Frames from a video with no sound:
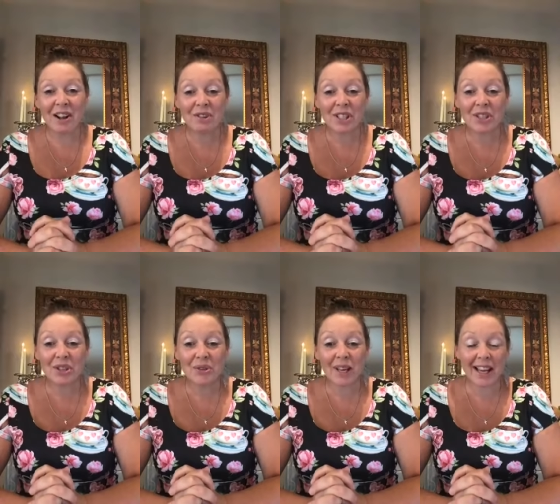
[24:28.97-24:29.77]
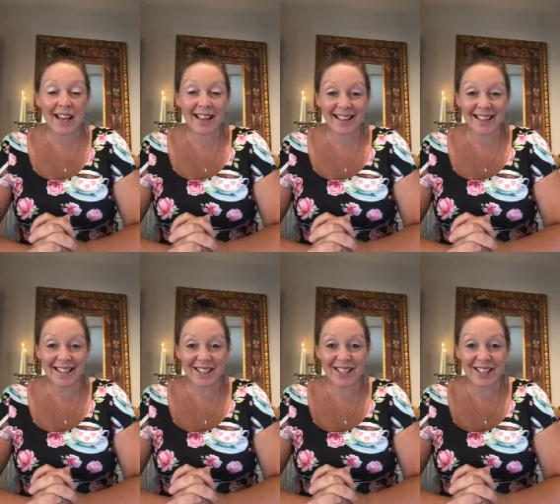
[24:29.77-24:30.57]
as loud as you
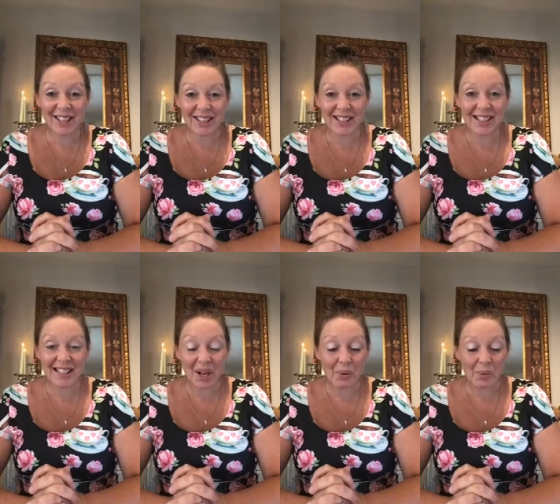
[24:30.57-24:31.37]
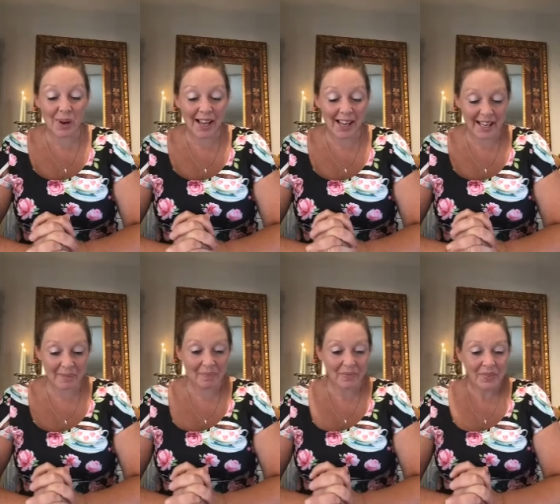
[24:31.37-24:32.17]
can and dance
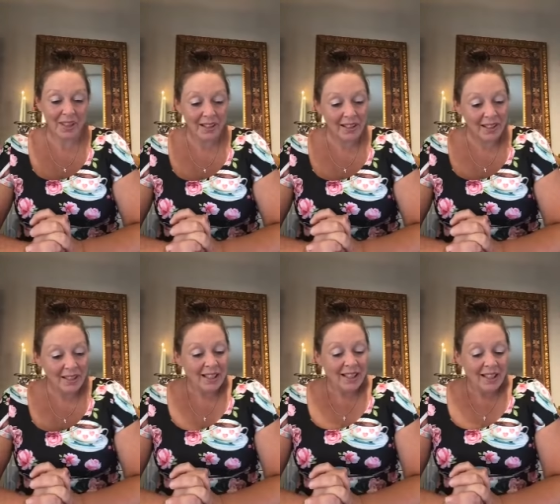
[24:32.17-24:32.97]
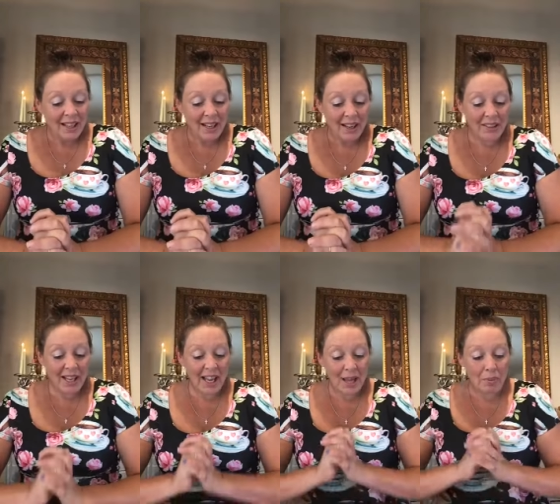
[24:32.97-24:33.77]
away.
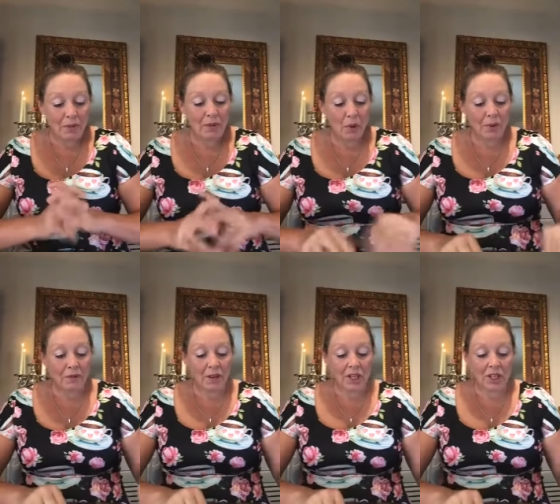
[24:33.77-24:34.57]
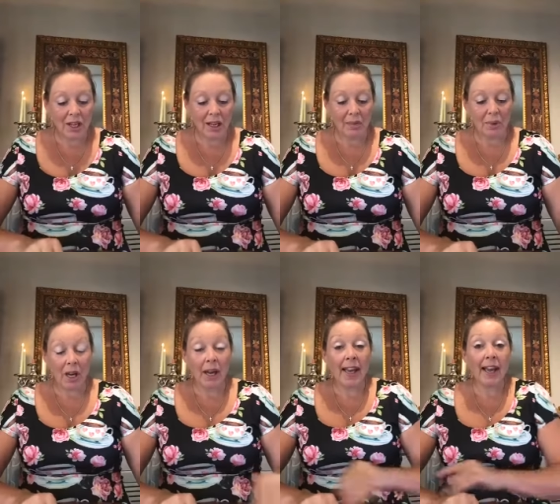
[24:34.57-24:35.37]
Okay, before we
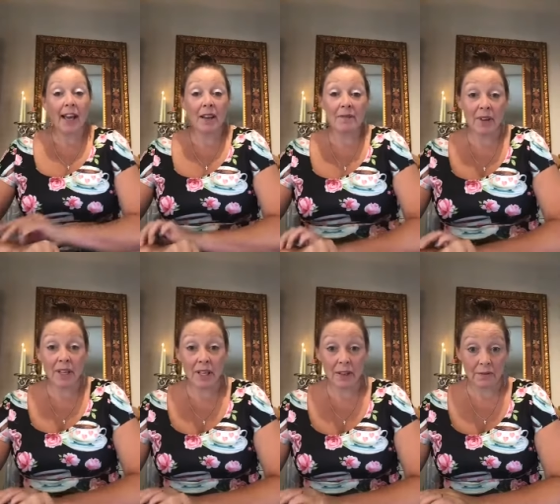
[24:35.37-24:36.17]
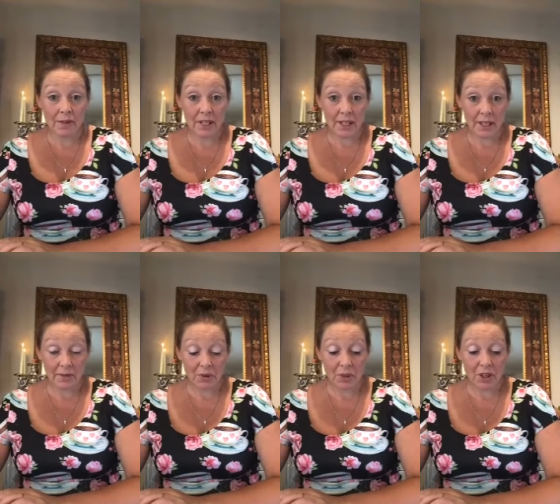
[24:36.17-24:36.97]
finish up, I have another
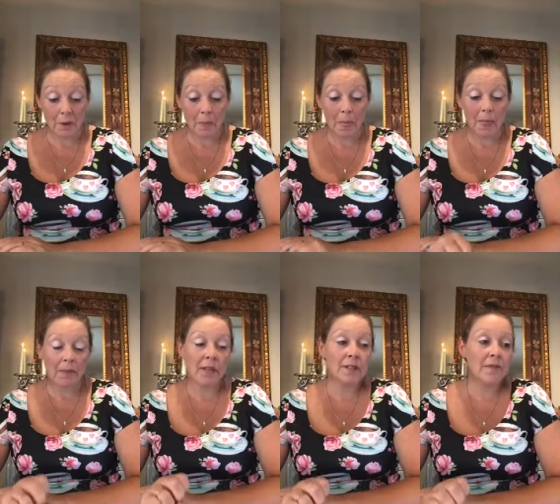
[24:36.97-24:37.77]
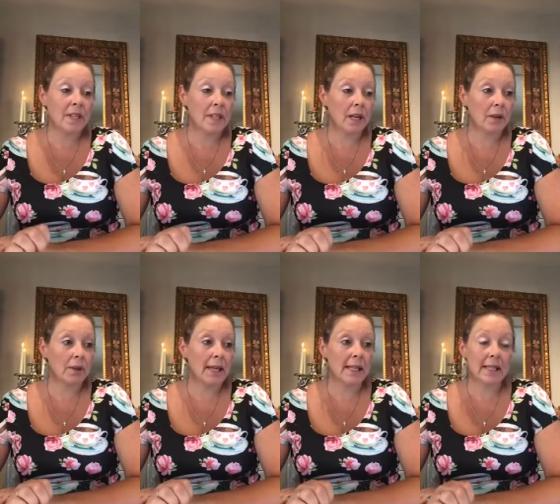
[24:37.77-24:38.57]
video for you. And this
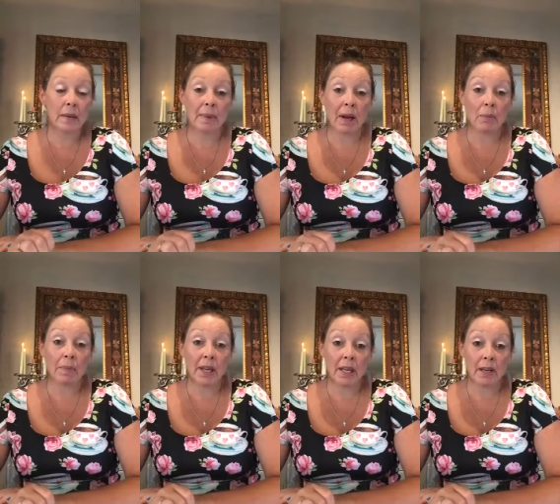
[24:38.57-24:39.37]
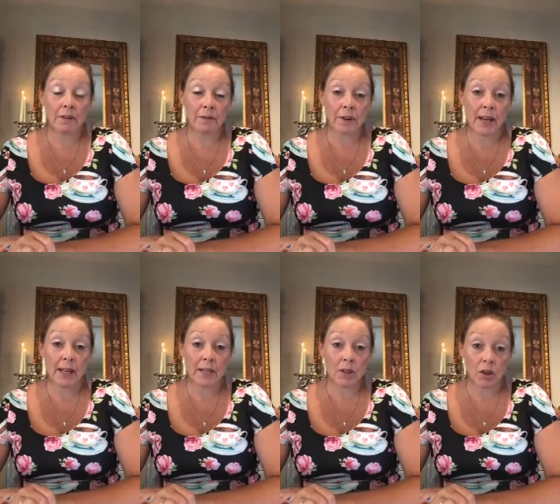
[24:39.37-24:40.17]
video is about being
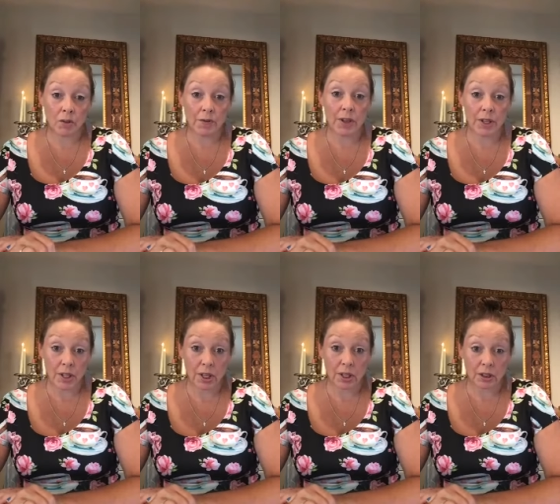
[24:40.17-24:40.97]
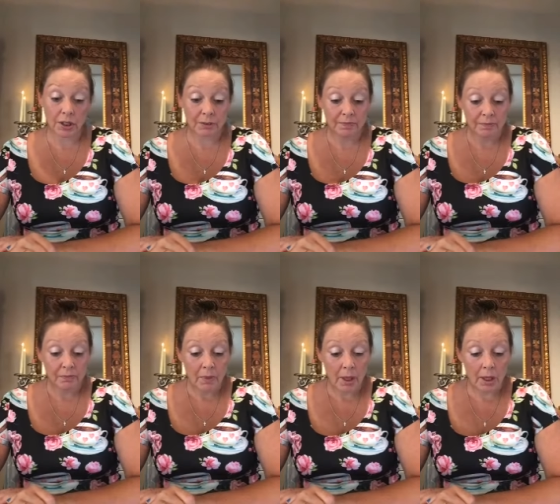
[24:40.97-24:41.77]
afraid of the
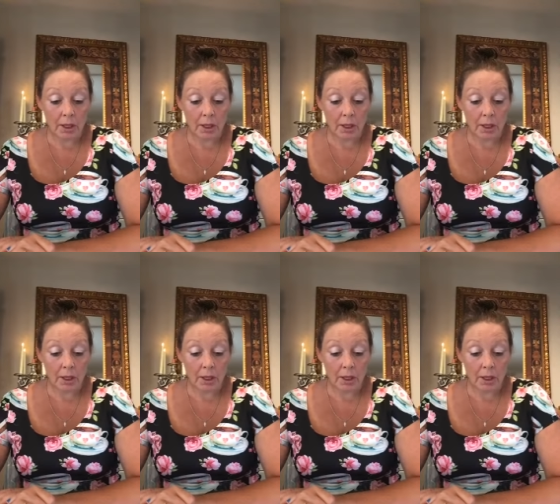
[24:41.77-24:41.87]
dark.